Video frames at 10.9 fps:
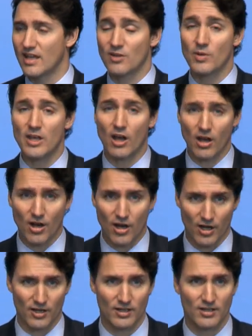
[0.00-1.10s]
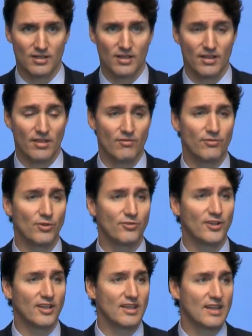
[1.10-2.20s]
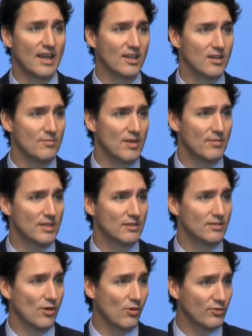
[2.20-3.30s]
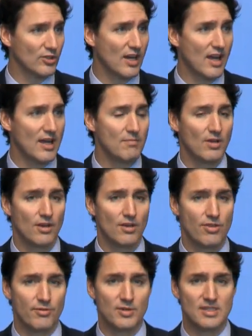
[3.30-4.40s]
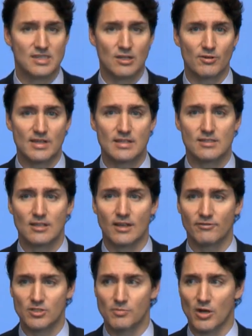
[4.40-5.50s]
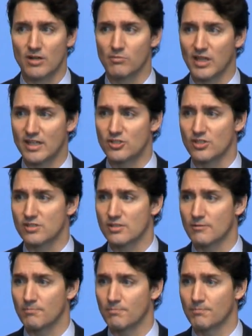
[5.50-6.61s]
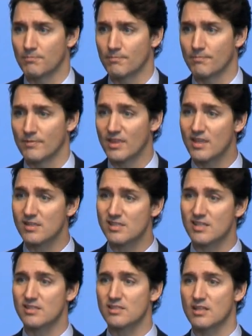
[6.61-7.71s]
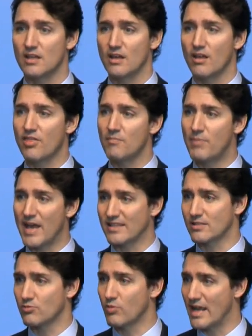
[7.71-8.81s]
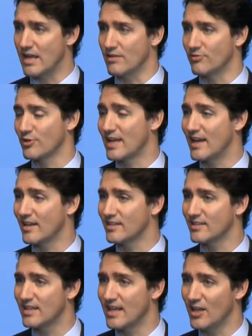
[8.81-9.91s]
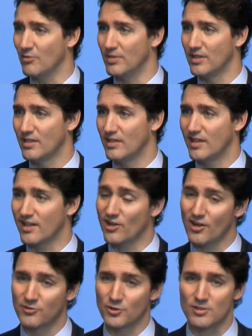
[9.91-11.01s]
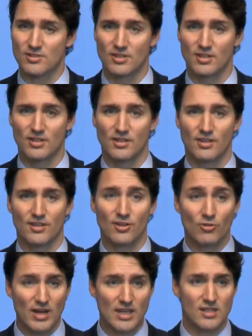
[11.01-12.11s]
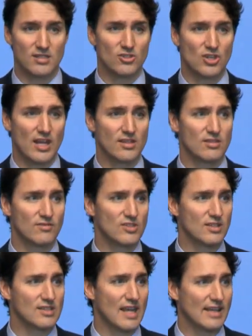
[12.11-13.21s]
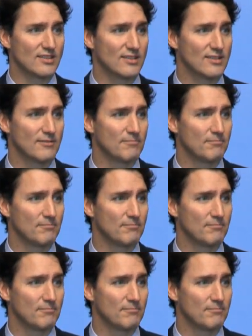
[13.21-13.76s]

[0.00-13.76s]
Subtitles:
and we are fulfilling that commitment over time through a series of smart pledges. This is the best way for Canada to help, and it offers the greatest chance of success.